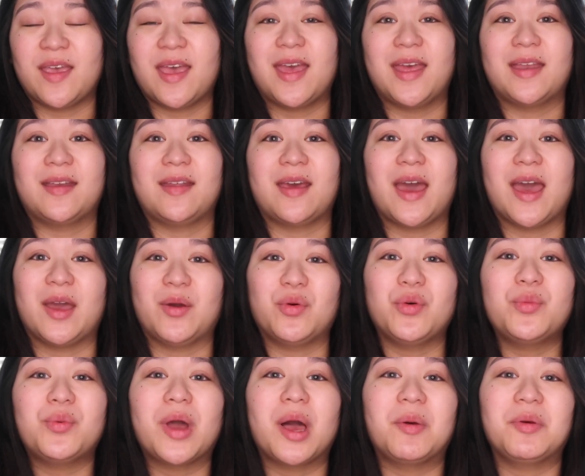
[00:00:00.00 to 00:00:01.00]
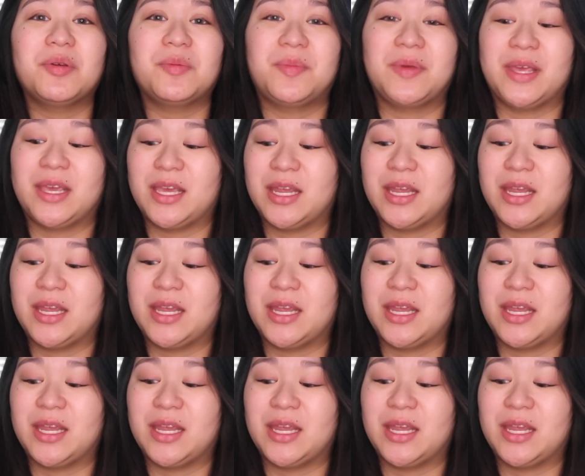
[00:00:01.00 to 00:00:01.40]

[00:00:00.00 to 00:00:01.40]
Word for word: and I will probably be